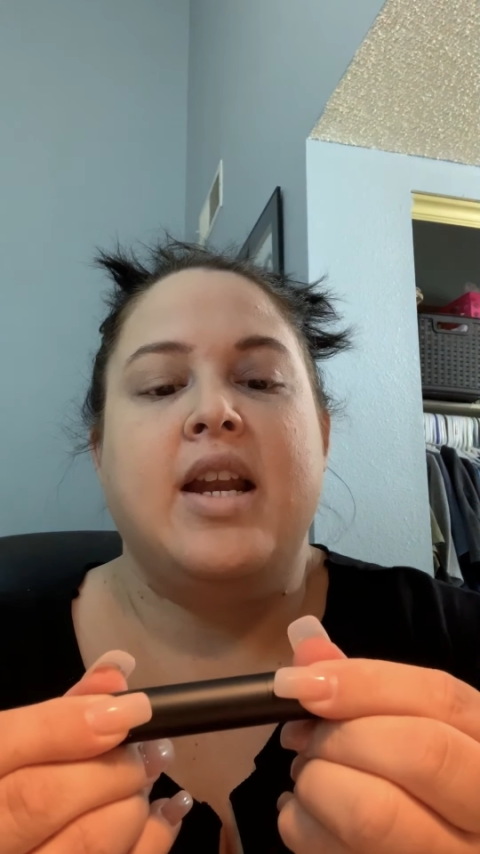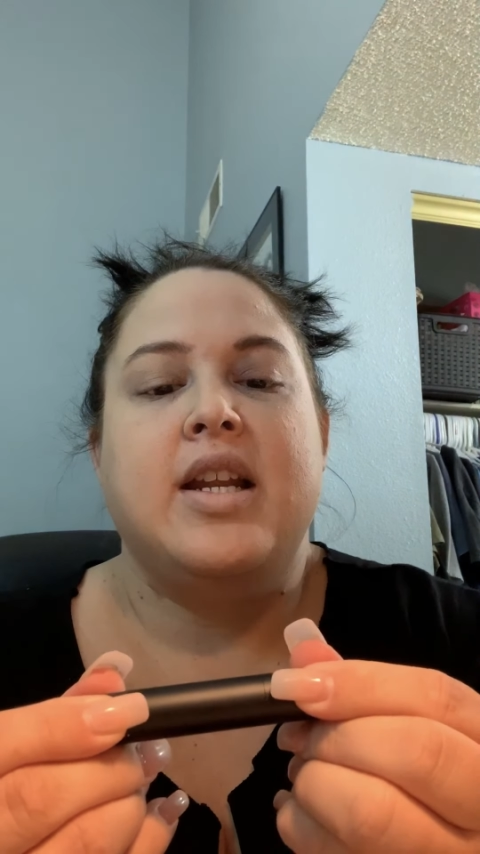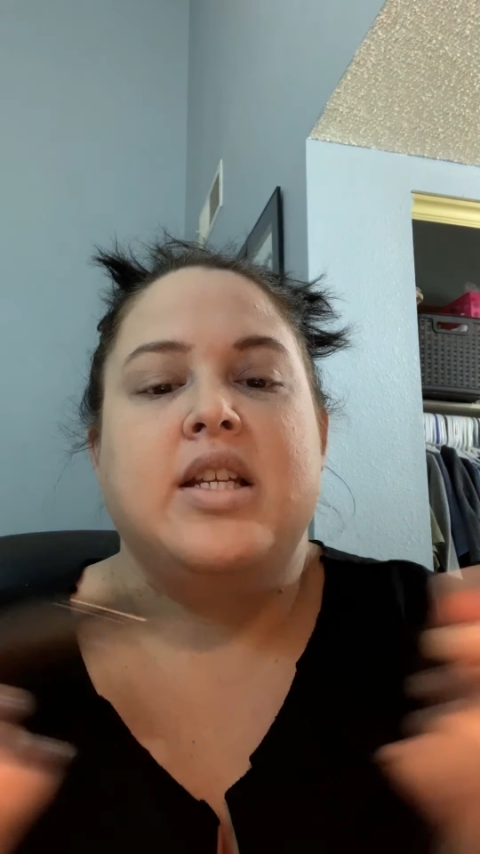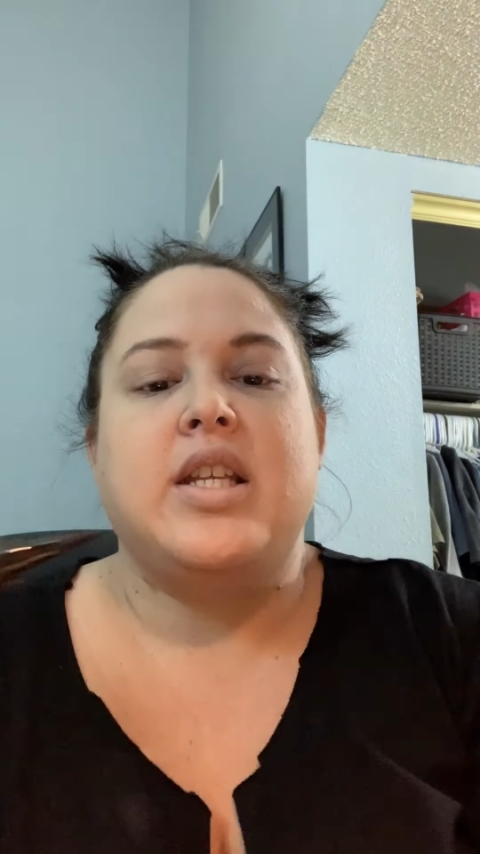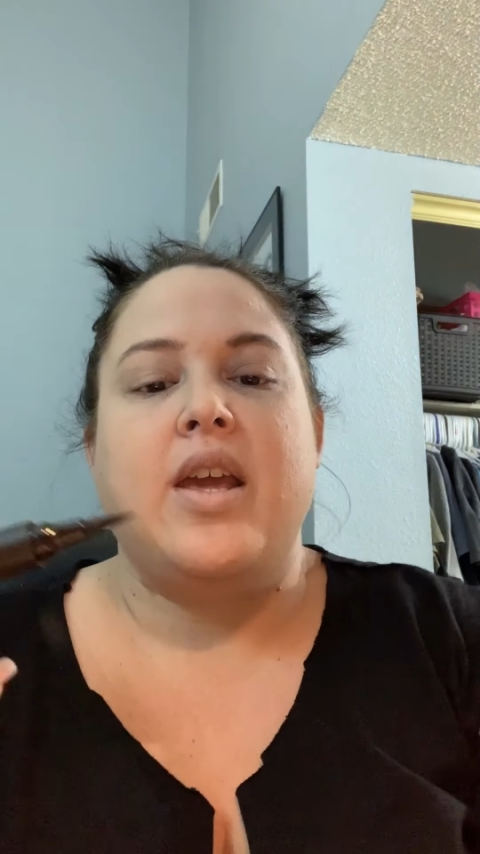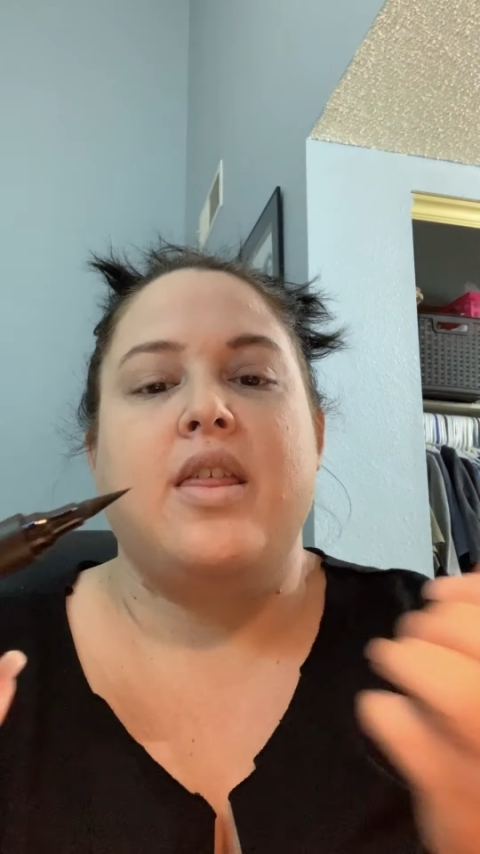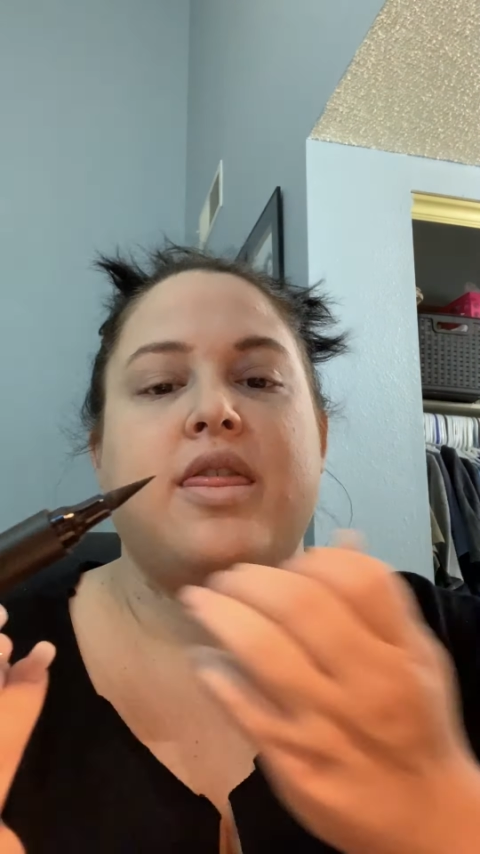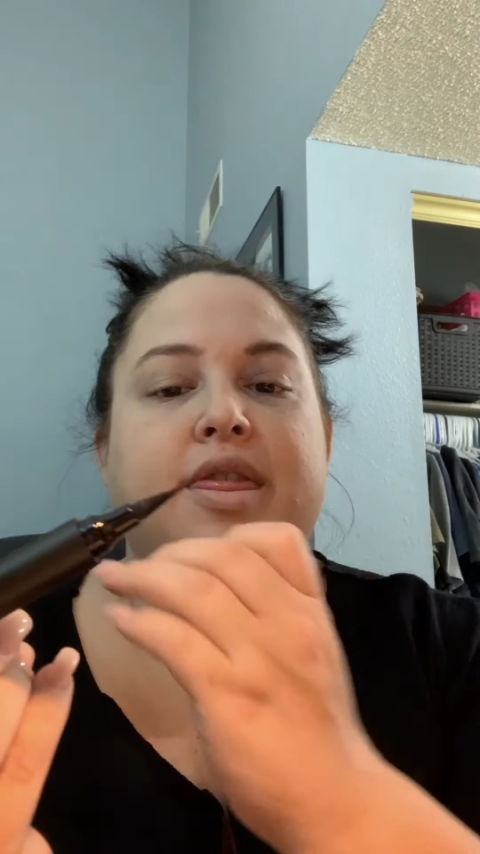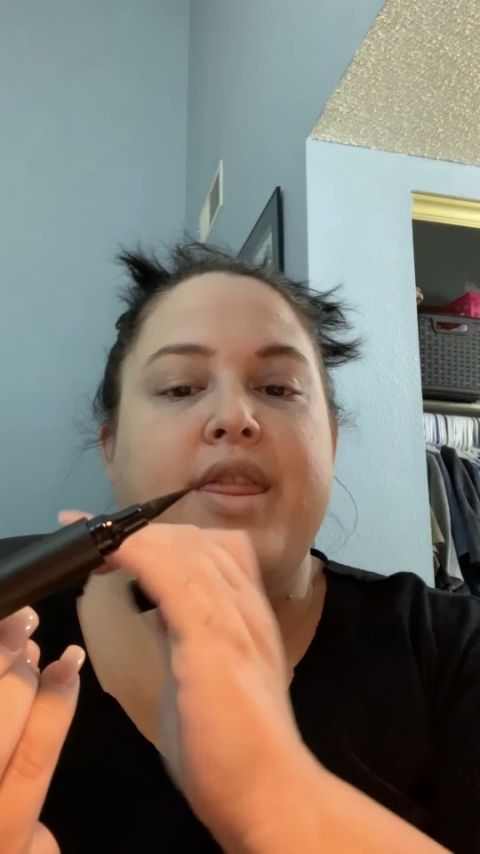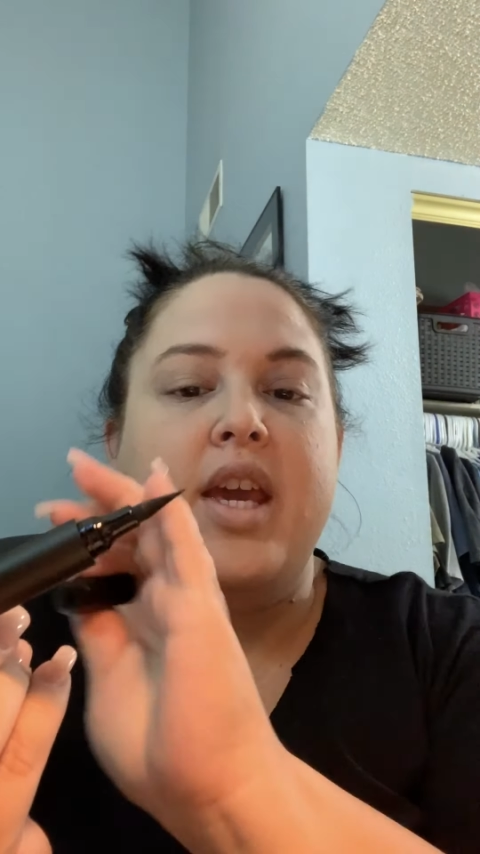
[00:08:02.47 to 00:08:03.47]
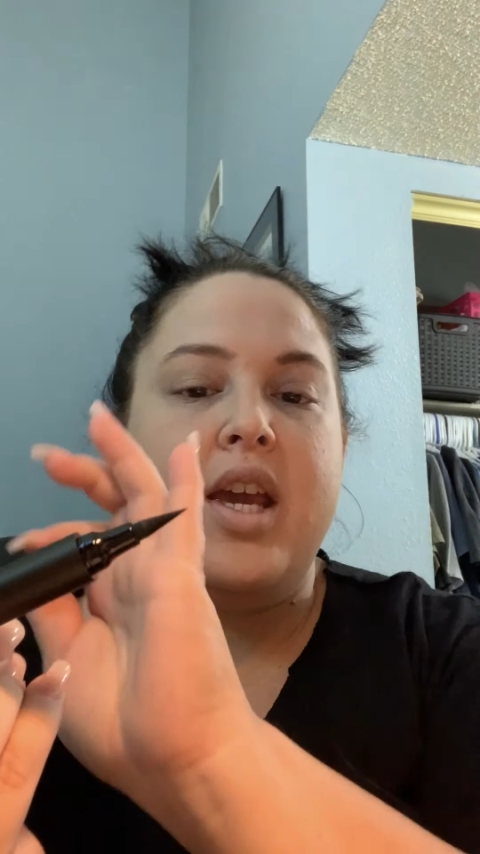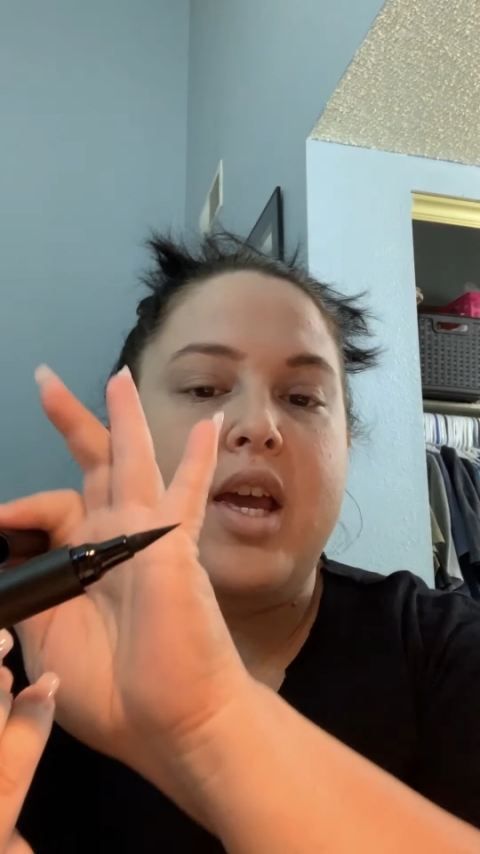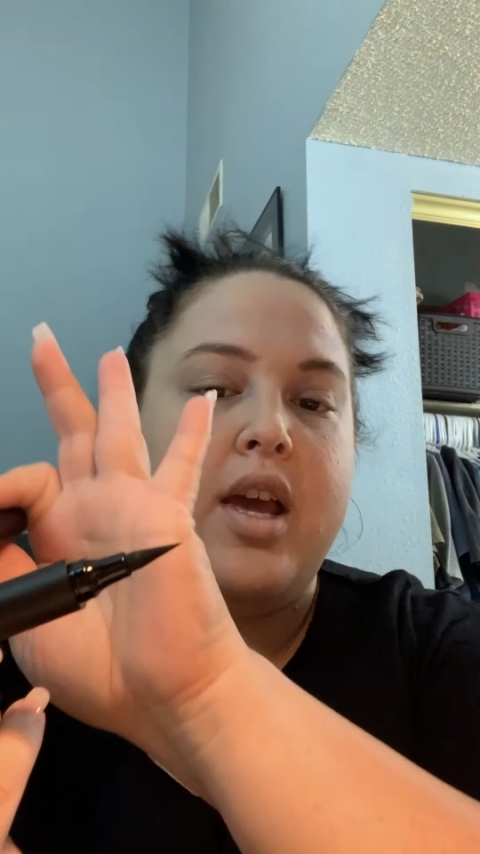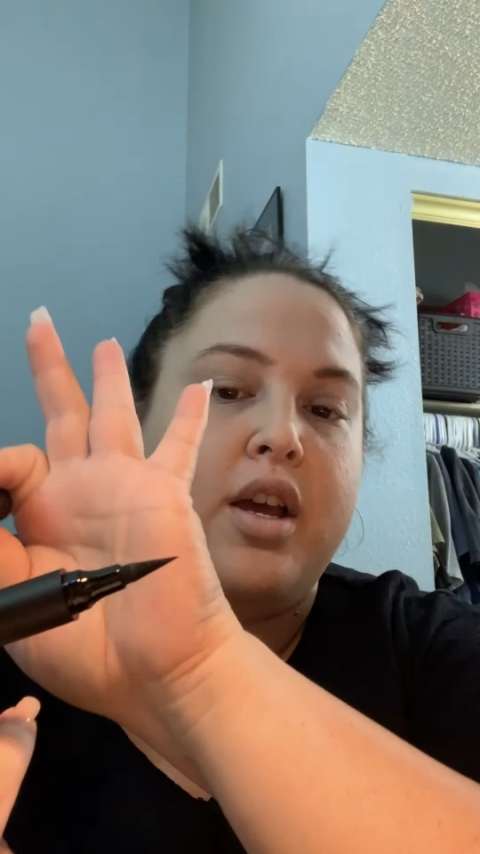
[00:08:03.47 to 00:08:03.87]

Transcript: it is a thick,